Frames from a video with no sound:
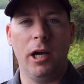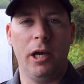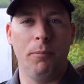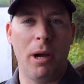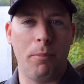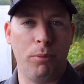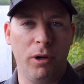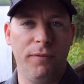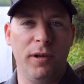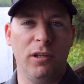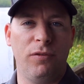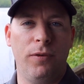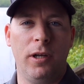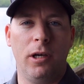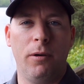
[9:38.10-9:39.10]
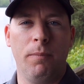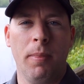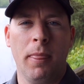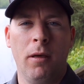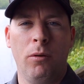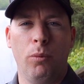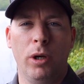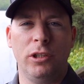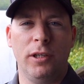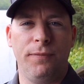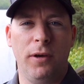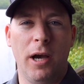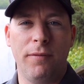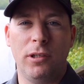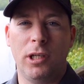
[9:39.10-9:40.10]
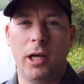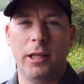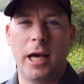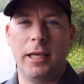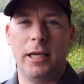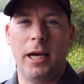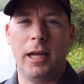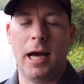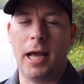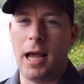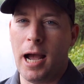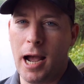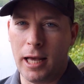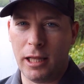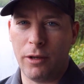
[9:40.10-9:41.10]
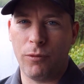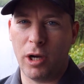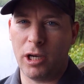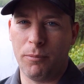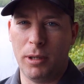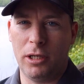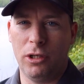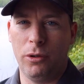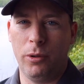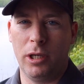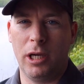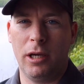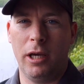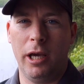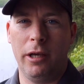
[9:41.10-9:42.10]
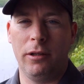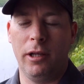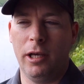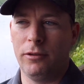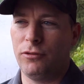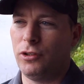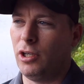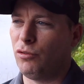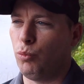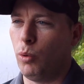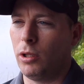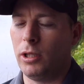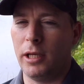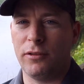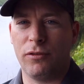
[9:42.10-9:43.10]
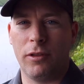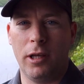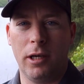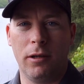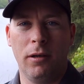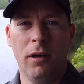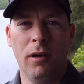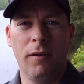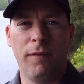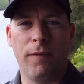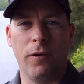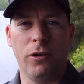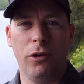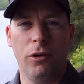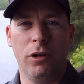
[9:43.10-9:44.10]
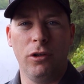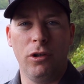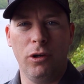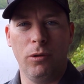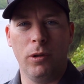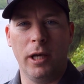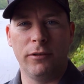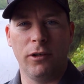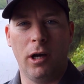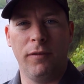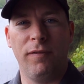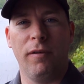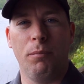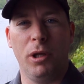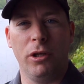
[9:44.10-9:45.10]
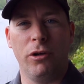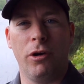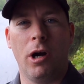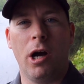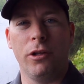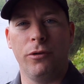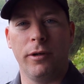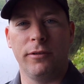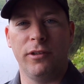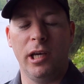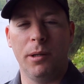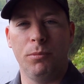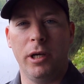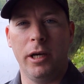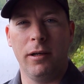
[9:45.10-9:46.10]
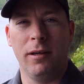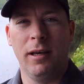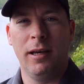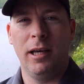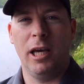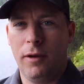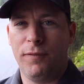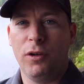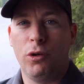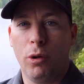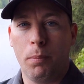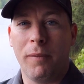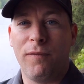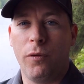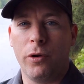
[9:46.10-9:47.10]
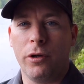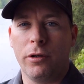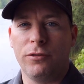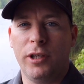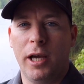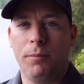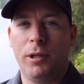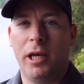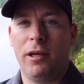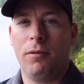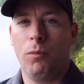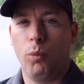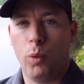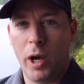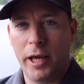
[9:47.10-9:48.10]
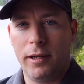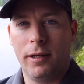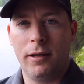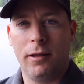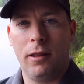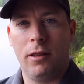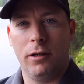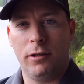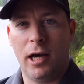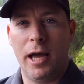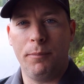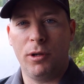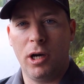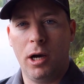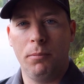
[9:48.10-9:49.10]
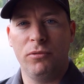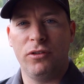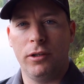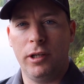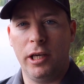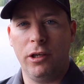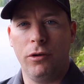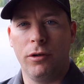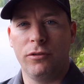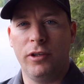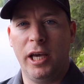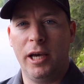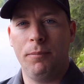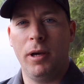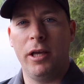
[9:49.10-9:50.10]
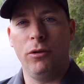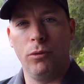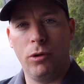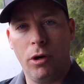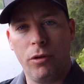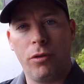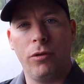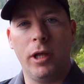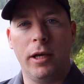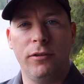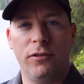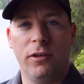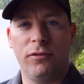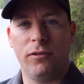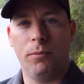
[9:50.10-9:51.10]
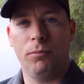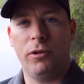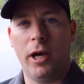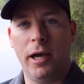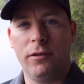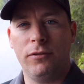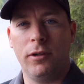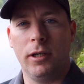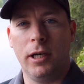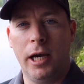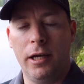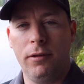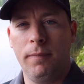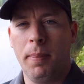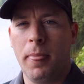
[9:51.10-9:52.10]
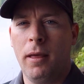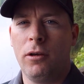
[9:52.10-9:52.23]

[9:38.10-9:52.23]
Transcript: in my previous video, which if you haven't done that yet, I highly recommend doing it. It's just one less thing for you to do that's unfamiliar on your exam day. If you do it before your exam day, when the time comes to take your exam and you go through that system test again,